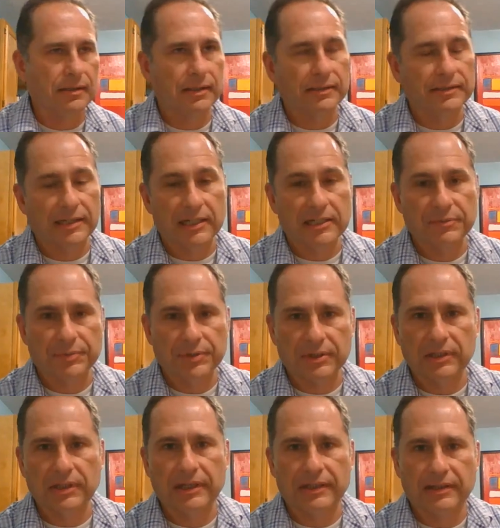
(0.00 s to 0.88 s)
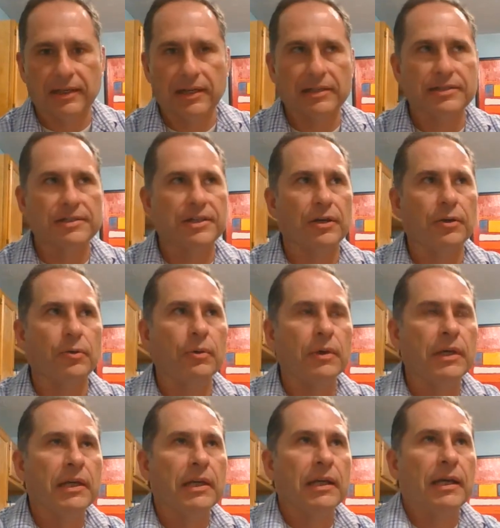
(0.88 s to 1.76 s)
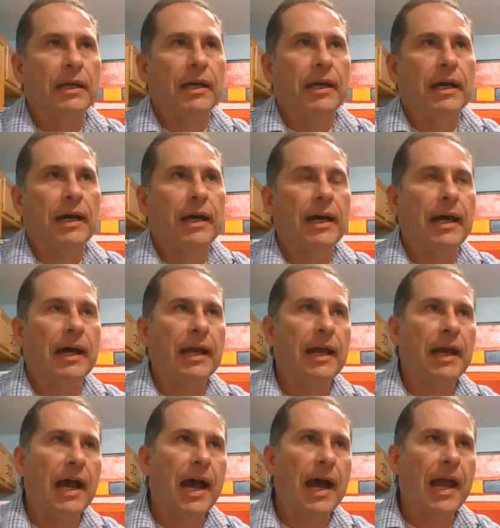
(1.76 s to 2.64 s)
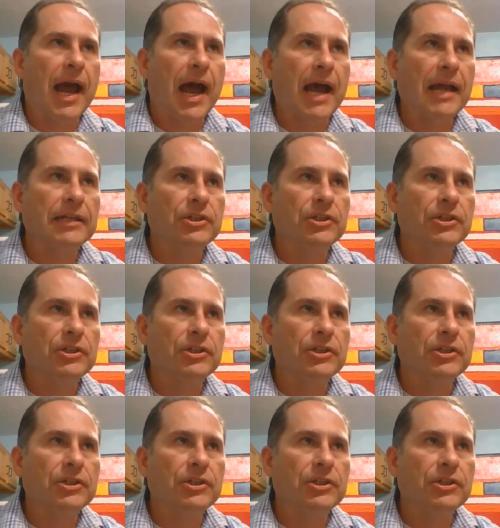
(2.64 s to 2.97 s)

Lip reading: textbook like that. So I